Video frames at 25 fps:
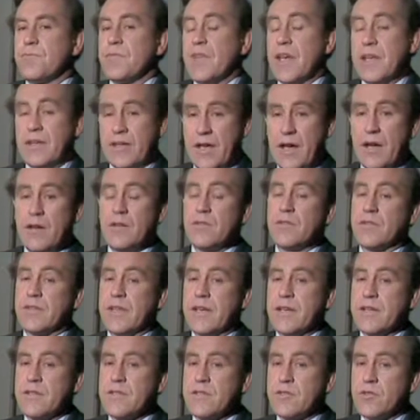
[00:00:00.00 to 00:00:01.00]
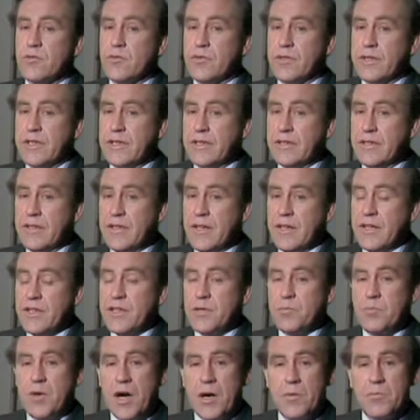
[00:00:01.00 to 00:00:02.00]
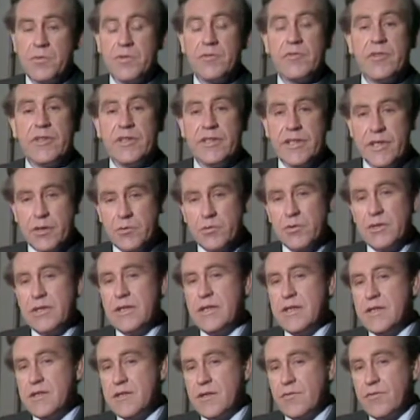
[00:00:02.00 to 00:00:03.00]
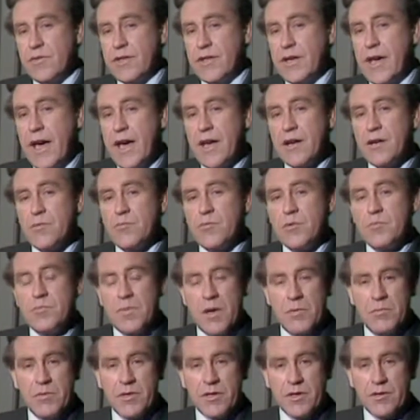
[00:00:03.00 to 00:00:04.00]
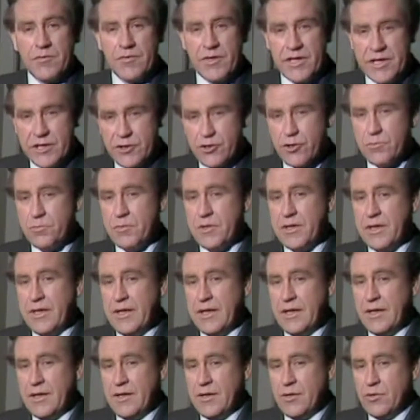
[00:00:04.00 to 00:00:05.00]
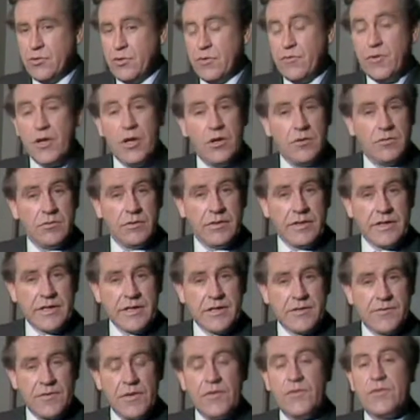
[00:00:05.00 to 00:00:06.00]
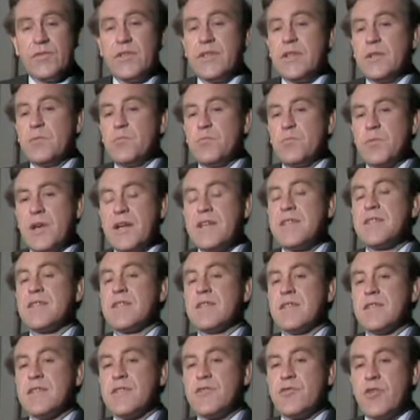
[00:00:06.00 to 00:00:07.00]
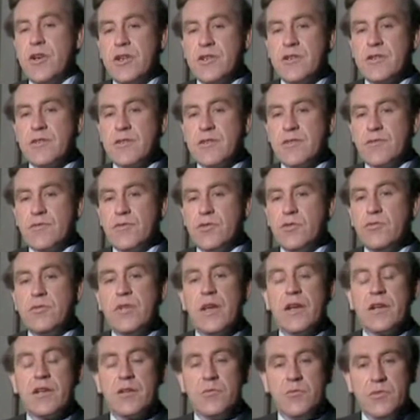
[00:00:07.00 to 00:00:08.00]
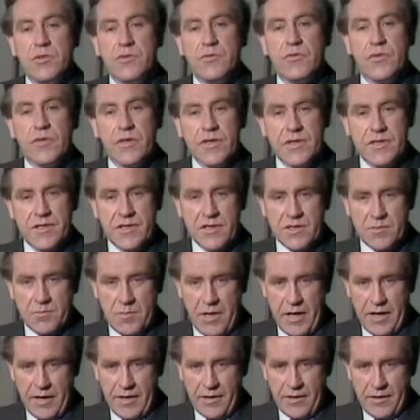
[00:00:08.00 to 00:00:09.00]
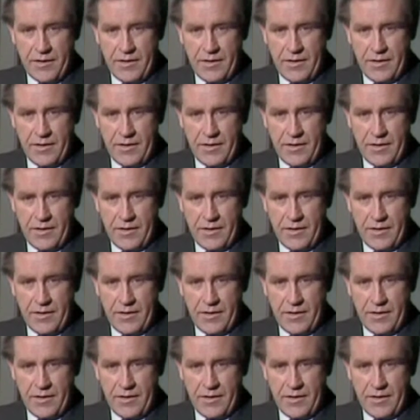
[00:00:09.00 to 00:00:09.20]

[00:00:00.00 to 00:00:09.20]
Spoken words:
And now, thanks to the Department of Antiquities of the Arab Republic of Egypt, who have loaned these 50 priceless treasures of Tutankhamun for this display,